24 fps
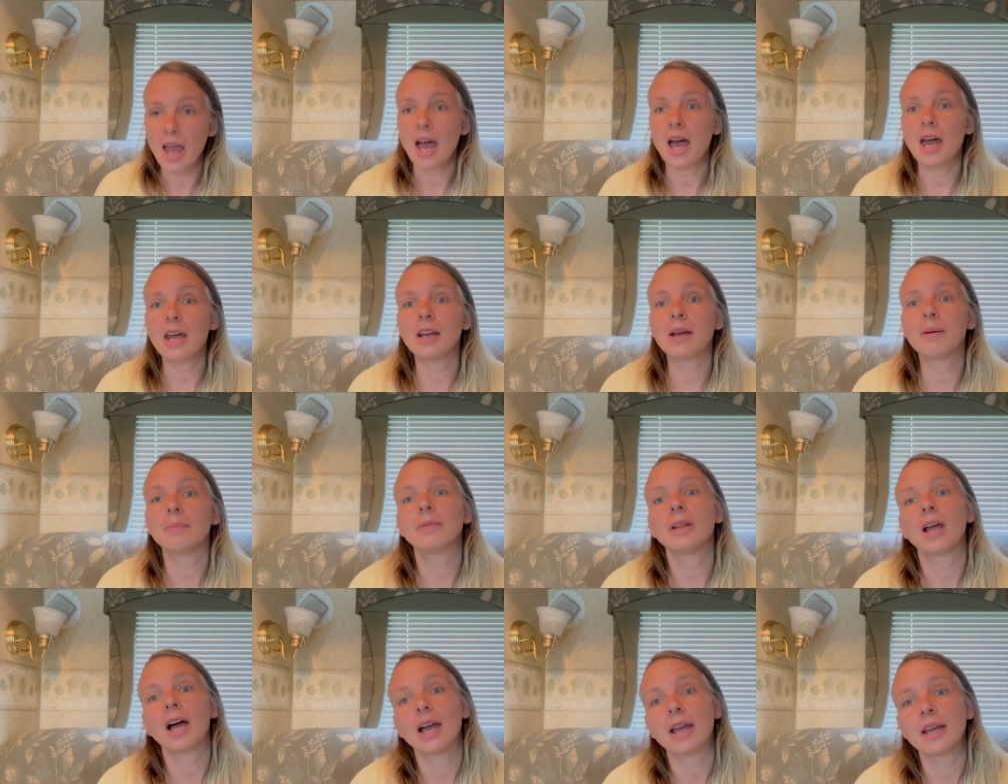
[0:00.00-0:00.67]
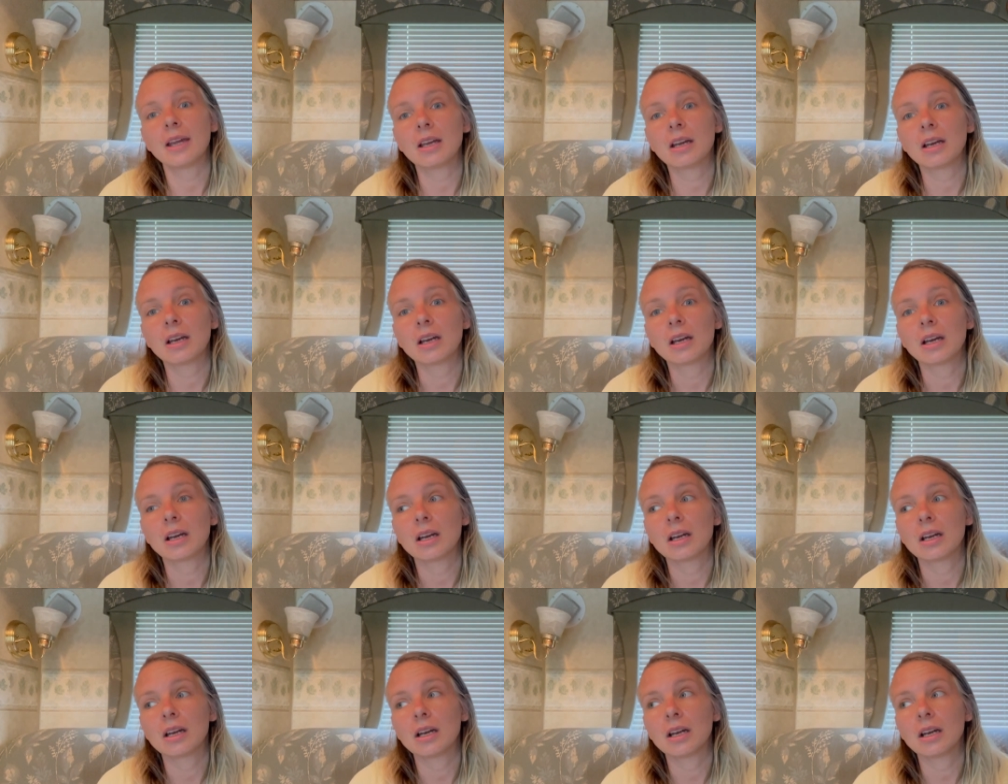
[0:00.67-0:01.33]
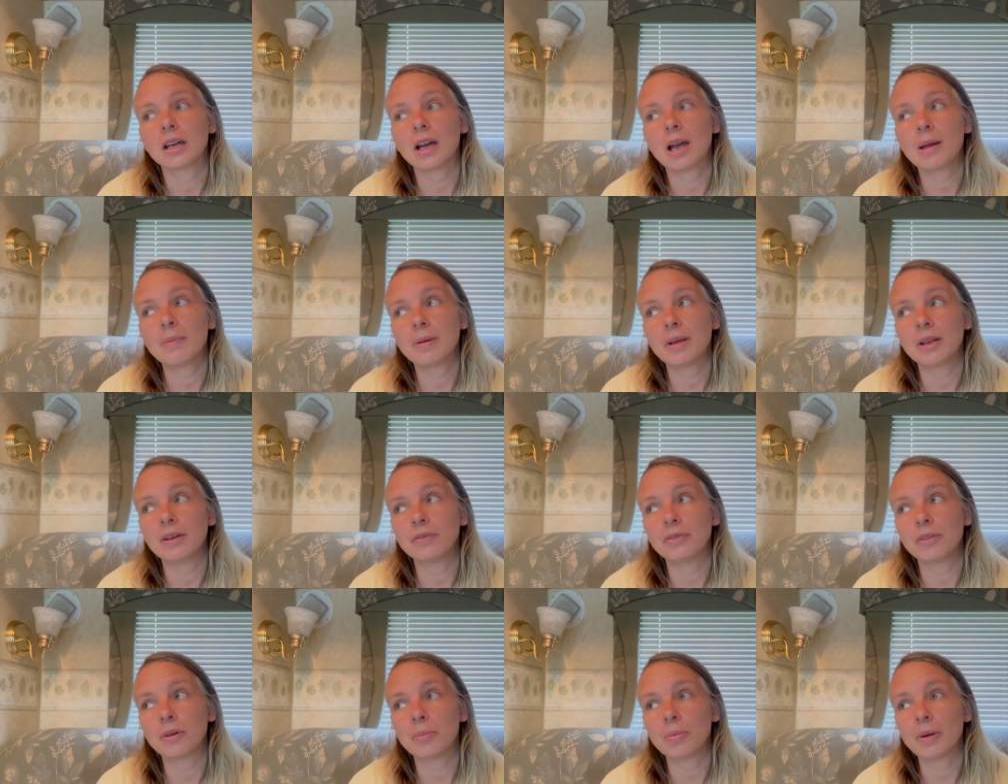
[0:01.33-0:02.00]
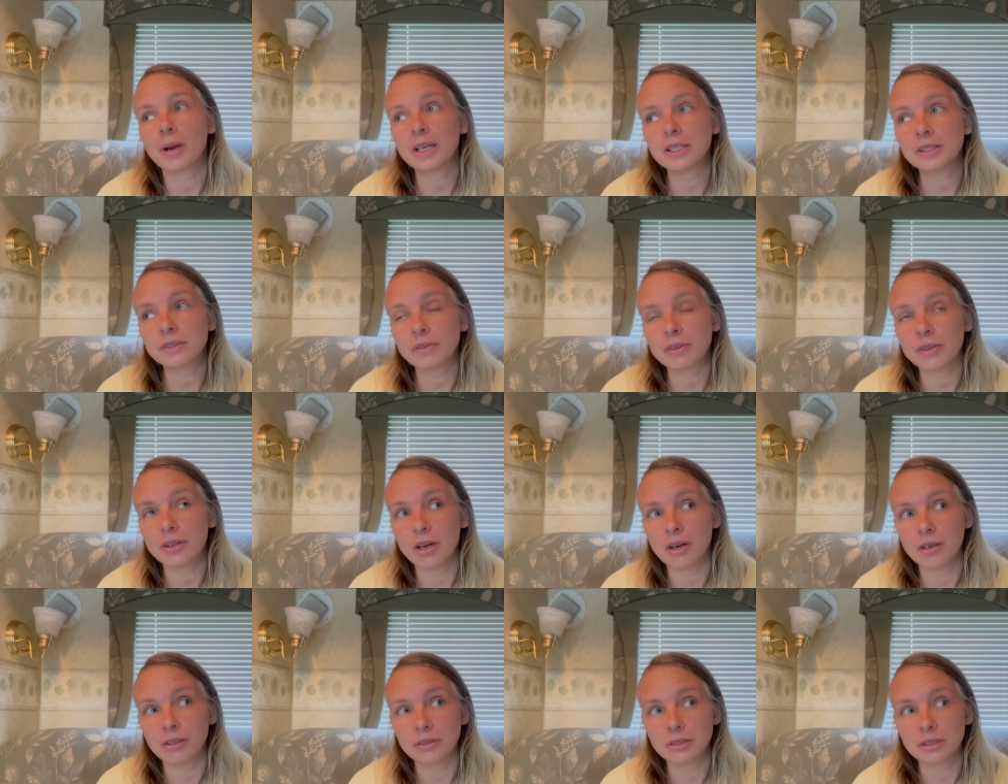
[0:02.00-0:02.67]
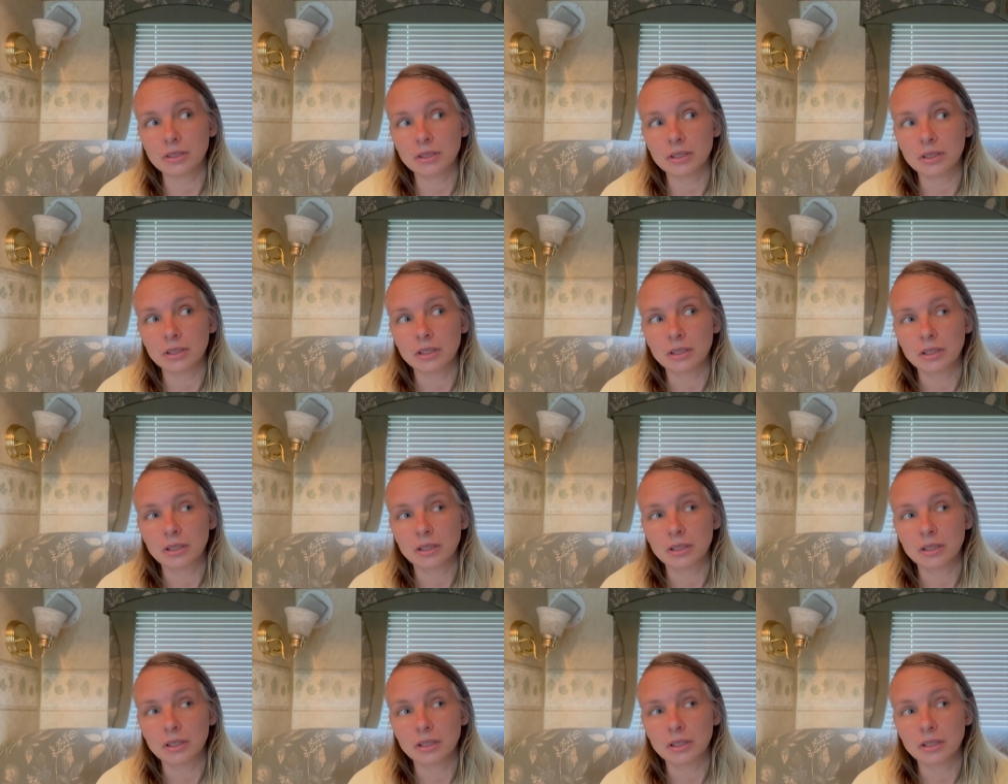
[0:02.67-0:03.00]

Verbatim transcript: And I'm like, I paid full price for those.